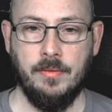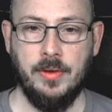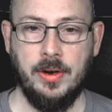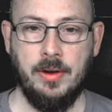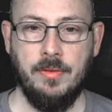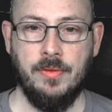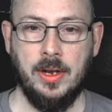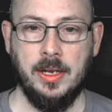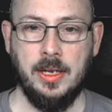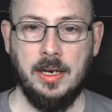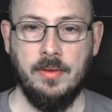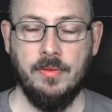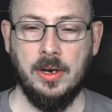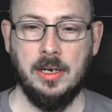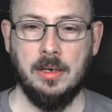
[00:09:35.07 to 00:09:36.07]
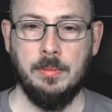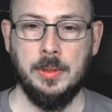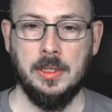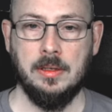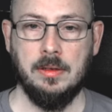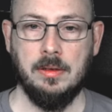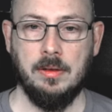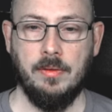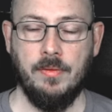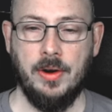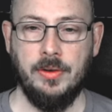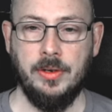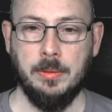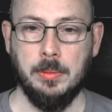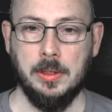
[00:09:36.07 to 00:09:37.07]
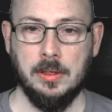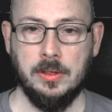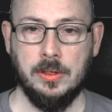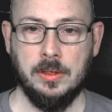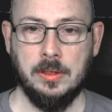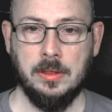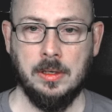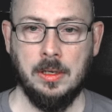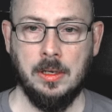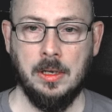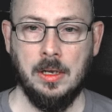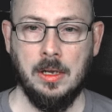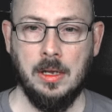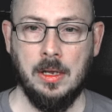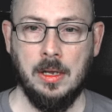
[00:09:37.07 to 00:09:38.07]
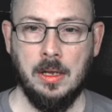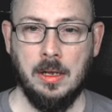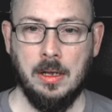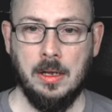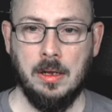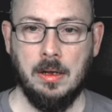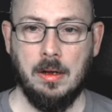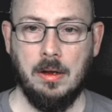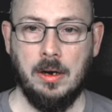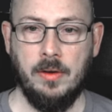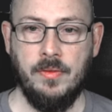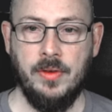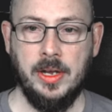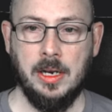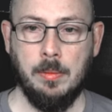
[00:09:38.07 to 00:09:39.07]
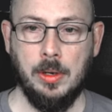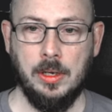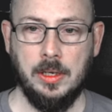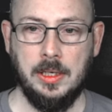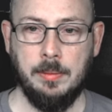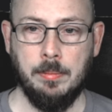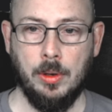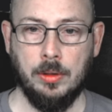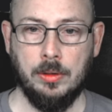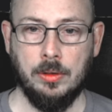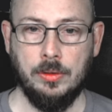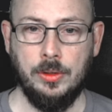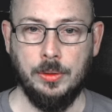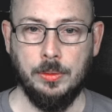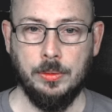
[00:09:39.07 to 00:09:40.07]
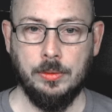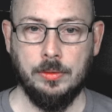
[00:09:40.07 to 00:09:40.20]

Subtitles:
Verify environment variables are available in Bolt.new.